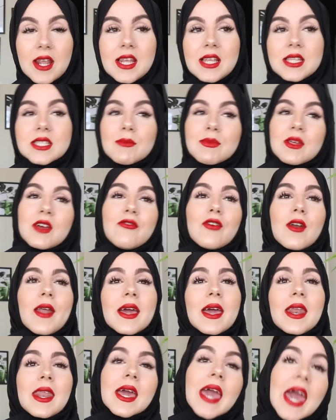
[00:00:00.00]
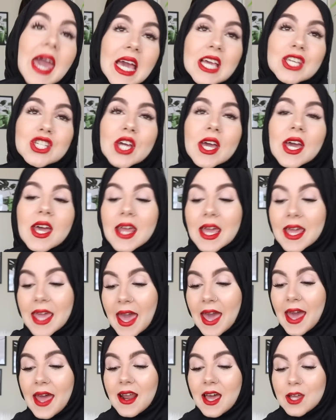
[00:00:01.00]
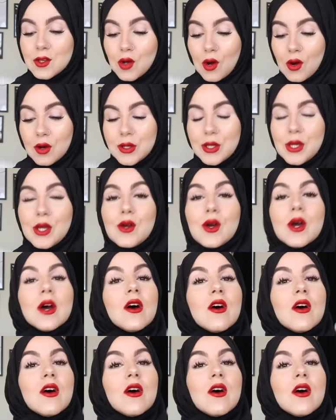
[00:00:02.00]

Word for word: I needed something for like an occasion. Again, I told you,